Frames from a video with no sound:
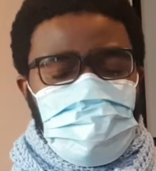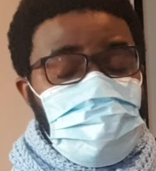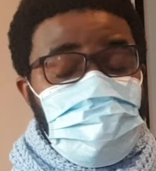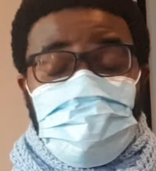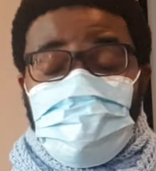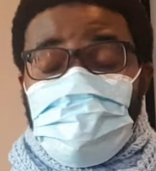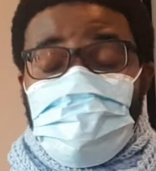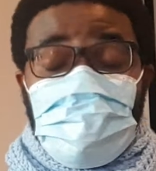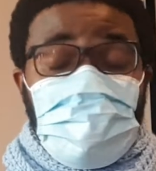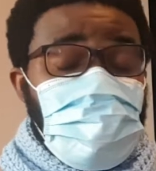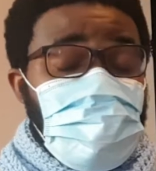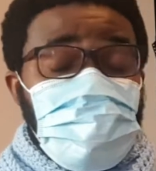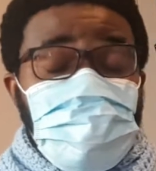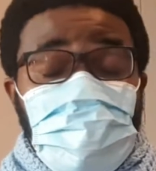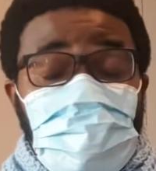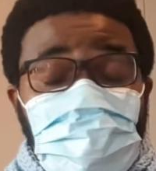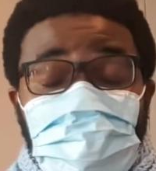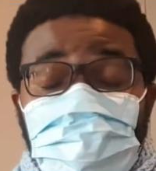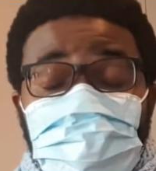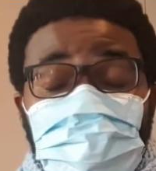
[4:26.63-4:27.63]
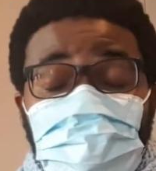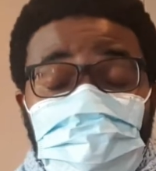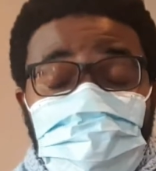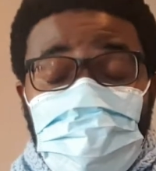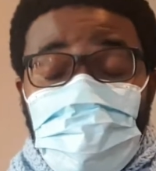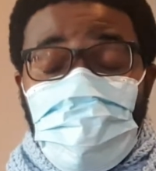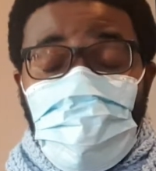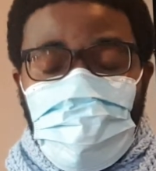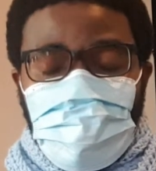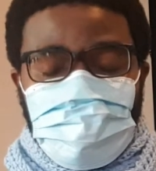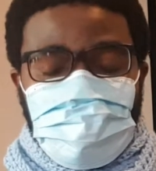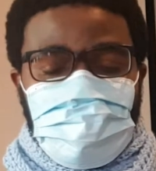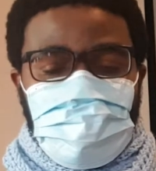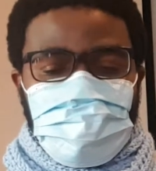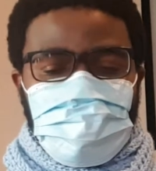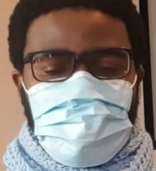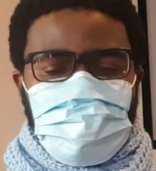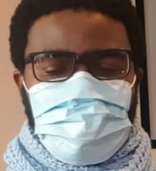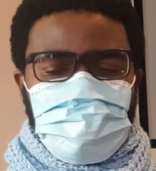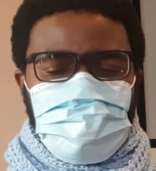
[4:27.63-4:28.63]
this is a completely foreign
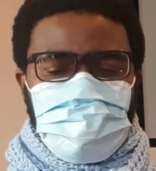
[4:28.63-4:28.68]
concept.